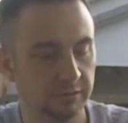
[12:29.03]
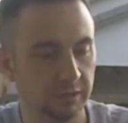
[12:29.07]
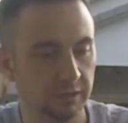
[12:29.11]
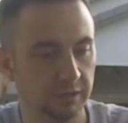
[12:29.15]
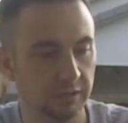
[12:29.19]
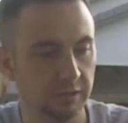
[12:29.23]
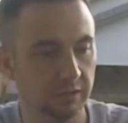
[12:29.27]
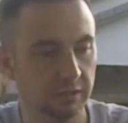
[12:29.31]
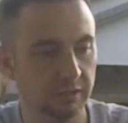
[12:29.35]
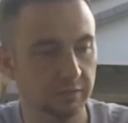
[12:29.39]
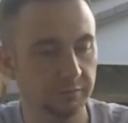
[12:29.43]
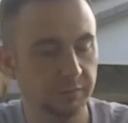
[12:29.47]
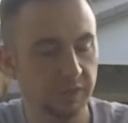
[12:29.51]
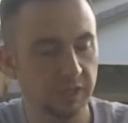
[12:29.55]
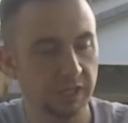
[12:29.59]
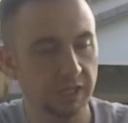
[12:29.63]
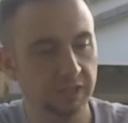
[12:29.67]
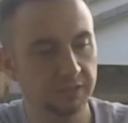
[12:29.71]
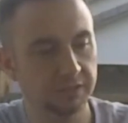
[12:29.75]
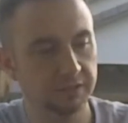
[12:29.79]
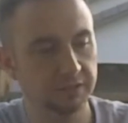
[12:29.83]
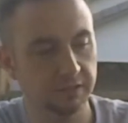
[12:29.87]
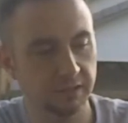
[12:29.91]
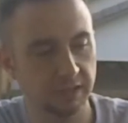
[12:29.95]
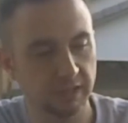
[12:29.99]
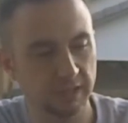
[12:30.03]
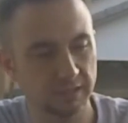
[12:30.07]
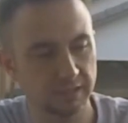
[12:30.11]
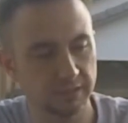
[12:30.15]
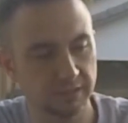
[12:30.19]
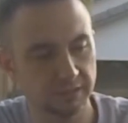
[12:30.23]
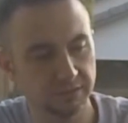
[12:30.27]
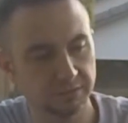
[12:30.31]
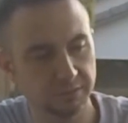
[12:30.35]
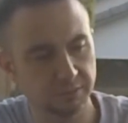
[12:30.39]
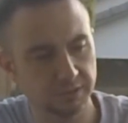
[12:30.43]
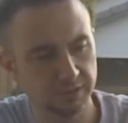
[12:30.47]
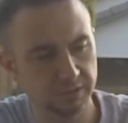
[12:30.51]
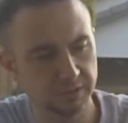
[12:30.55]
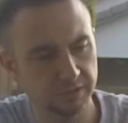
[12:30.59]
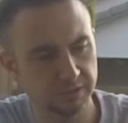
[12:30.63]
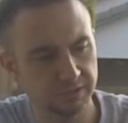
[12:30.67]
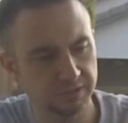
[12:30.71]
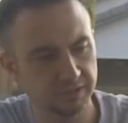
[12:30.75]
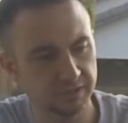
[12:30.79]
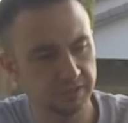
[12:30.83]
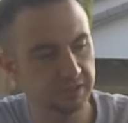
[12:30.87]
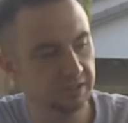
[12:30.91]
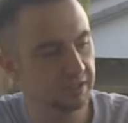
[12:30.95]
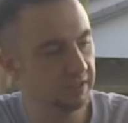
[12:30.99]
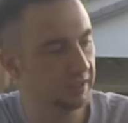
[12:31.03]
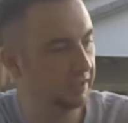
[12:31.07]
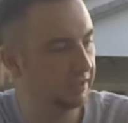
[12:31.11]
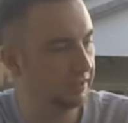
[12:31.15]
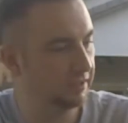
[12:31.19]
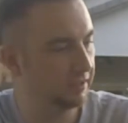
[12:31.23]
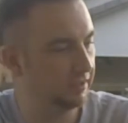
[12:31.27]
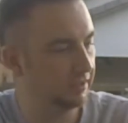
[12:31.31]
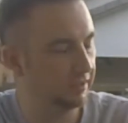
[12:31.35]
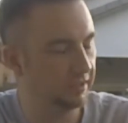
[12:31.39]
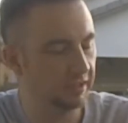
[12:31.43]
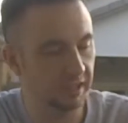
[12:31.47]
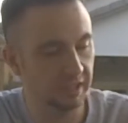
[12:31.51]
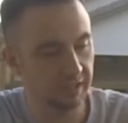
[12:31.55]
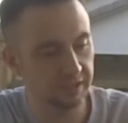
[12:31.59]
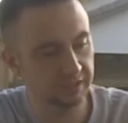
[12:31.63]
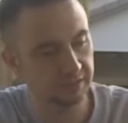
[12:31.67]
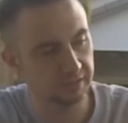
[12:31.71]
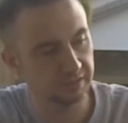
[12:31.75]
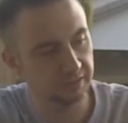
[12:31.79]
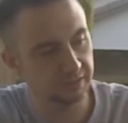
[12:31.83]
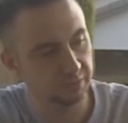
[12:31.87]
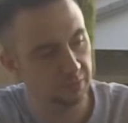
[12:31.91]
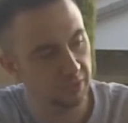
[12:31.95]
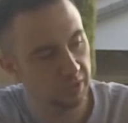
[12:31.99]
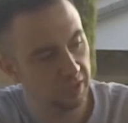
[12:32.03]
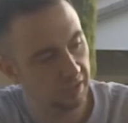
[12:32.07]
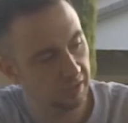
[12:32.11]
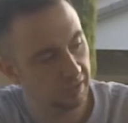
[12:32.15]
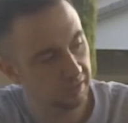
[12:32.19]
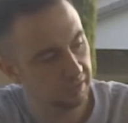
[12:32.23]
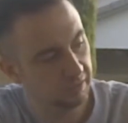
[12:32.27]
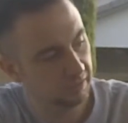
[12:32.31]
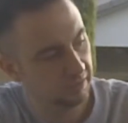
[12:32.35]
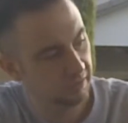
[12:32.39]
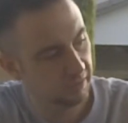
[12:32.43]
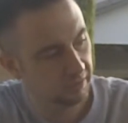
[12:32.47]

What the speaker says: I actually had this one in a CGC case as well,